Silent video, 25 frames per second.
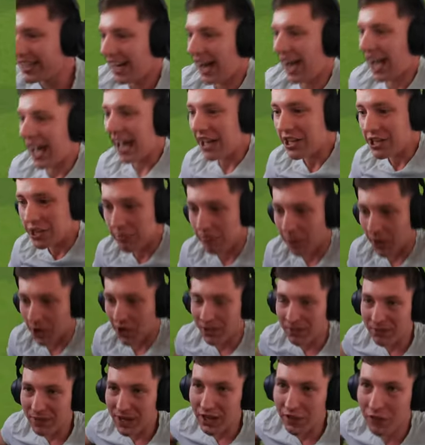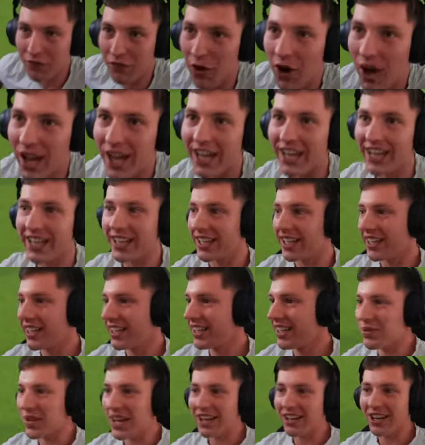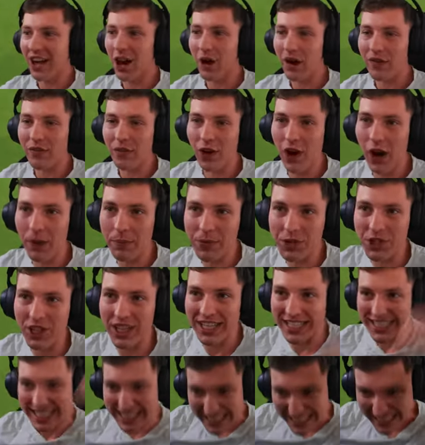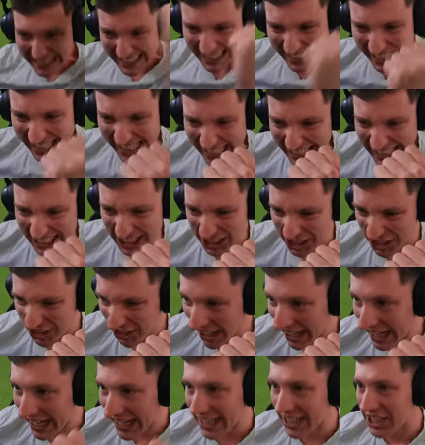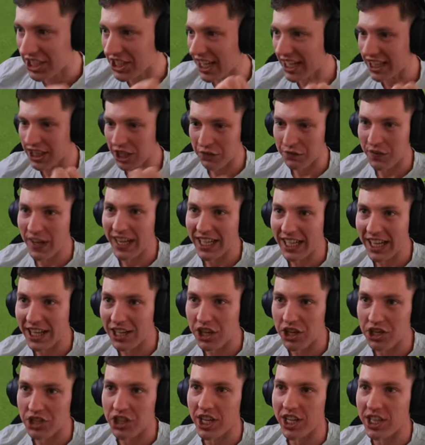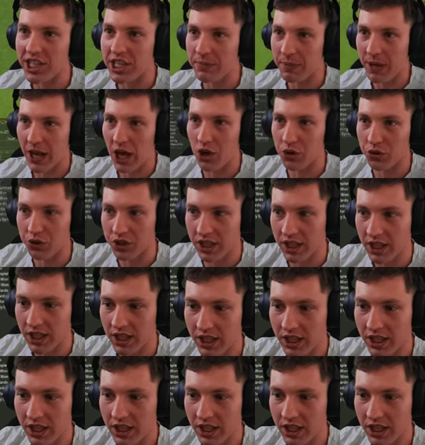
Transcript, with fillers: I had to put him left wing because he had no other options. Dia strikes. Get the fuck in, you sexy bloke.